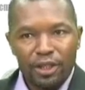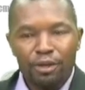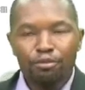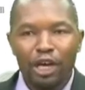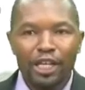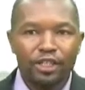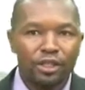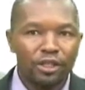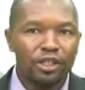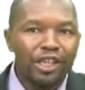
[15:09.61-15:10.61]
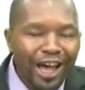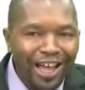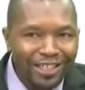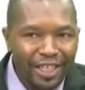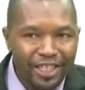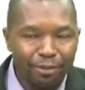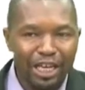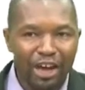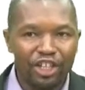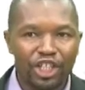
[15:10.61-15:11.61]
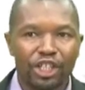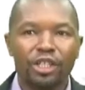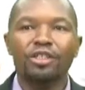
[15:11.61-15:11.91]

but as a similarity,